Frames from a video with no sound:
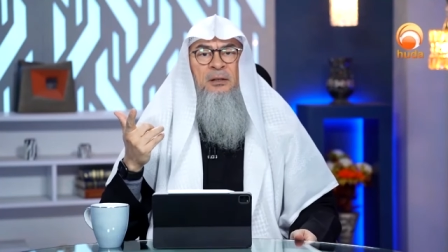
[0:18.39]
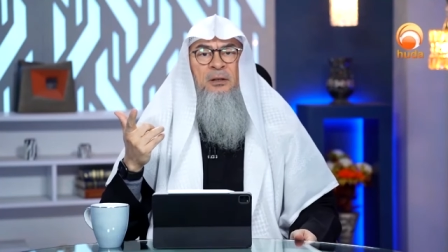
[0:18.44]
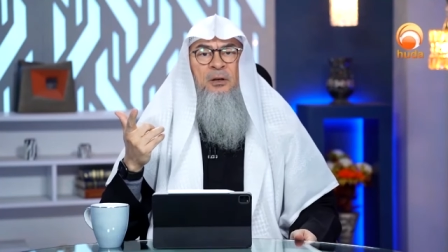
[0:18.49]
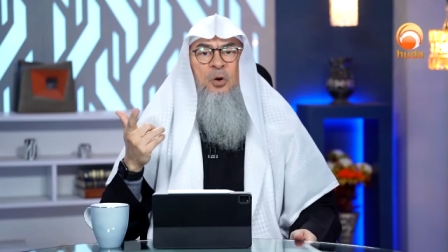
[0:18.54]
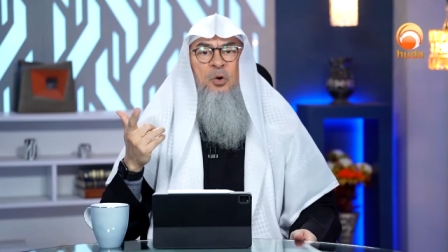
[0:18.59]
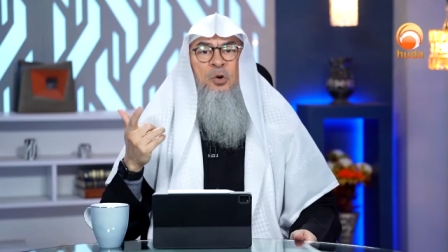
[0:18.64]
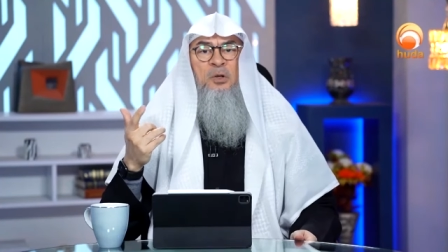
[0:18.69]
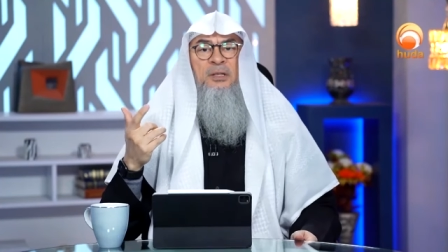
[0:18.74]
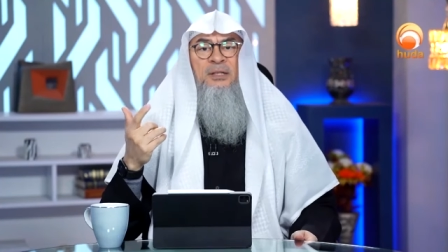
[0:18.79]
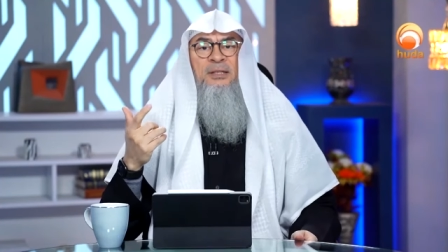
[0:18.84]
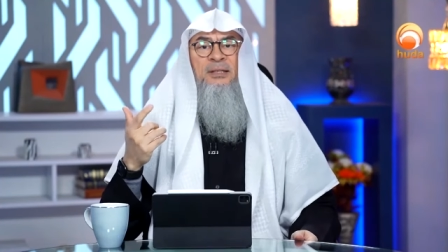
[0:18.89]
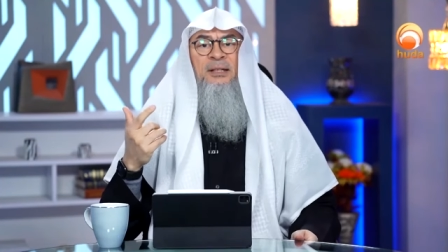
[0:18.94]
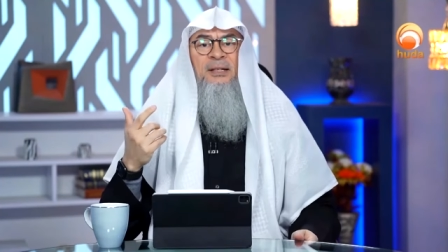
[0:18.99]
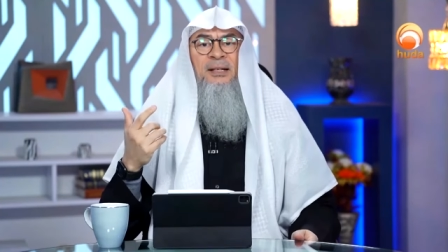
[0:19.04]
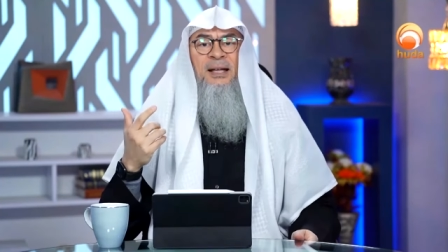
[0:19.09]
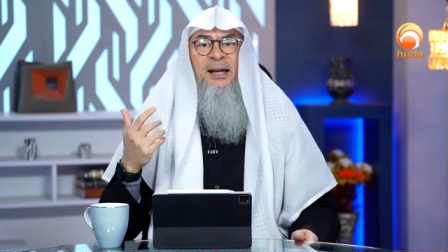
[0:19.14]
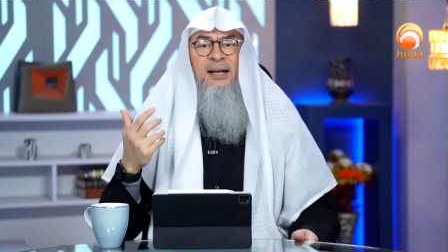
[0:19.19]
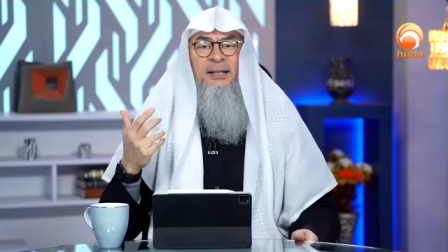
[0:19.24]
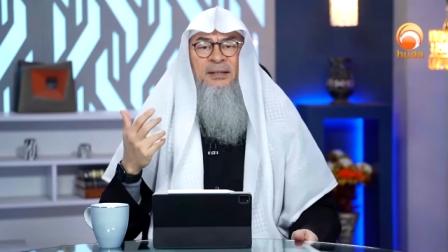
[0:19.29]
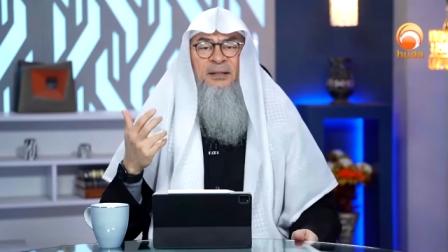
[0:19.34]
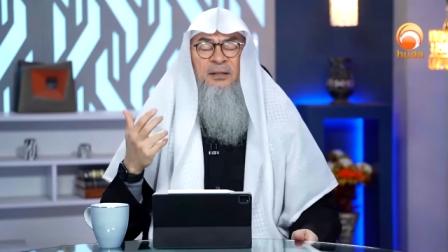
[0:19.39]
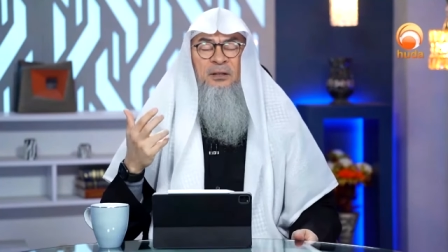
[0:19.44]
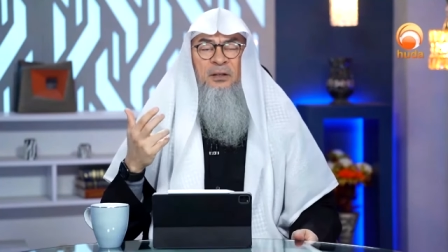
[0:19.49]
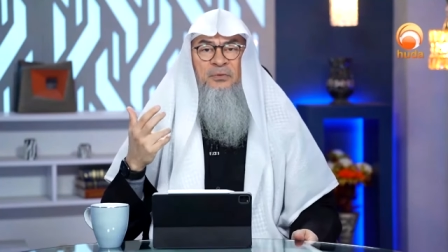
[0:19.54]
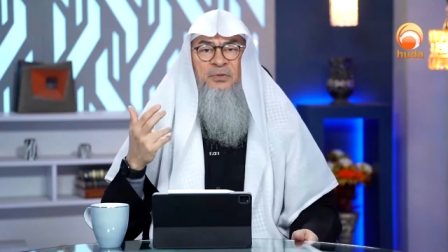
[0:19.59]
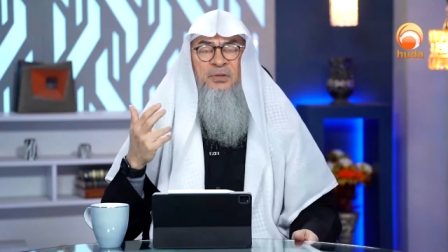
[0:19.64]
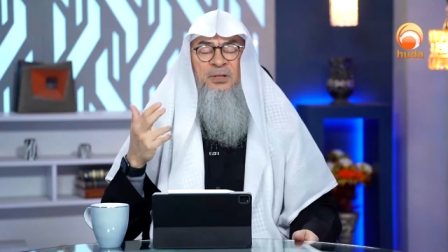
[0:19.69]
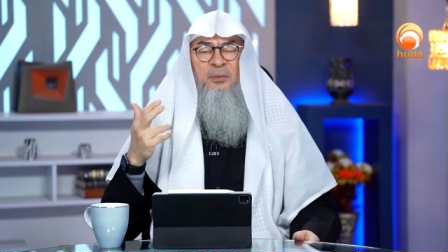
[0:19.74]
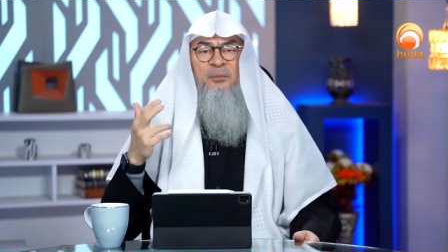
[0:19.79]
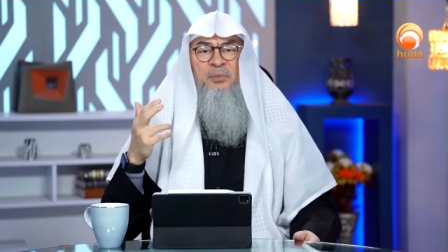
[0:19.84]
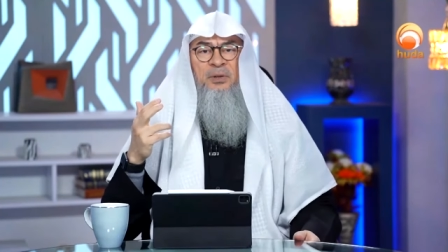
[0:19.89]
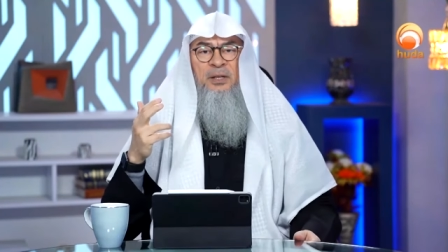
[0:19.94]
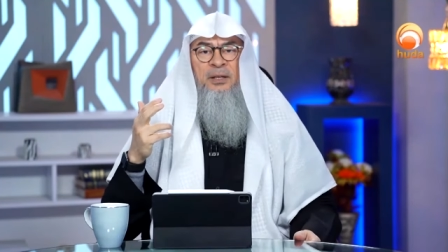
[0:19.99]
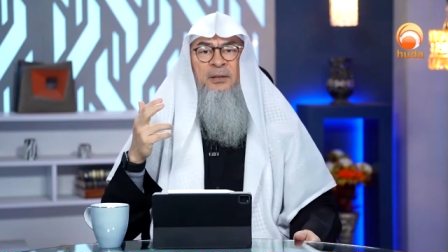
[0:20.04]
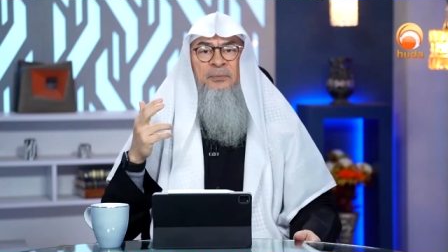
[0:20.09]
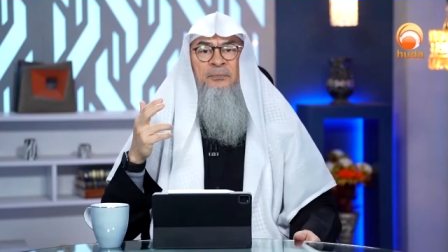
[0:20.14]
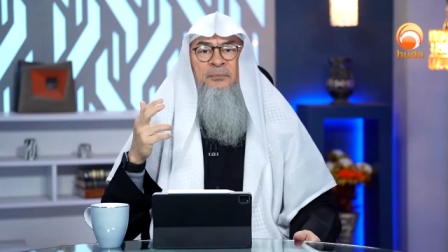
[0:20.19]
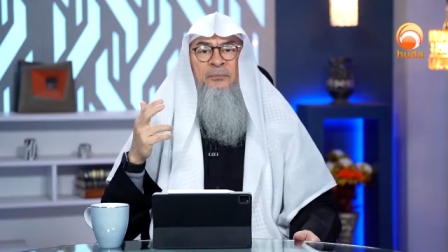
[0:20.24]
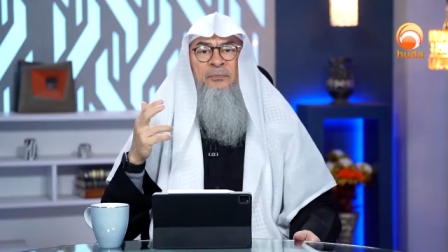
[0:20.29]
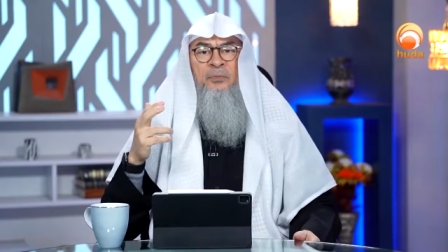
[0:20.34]
or is delighted of
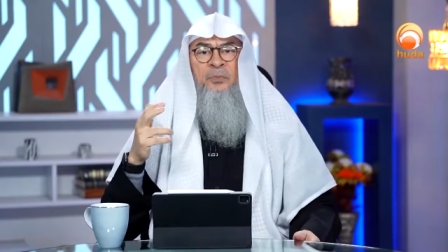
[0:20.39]
something,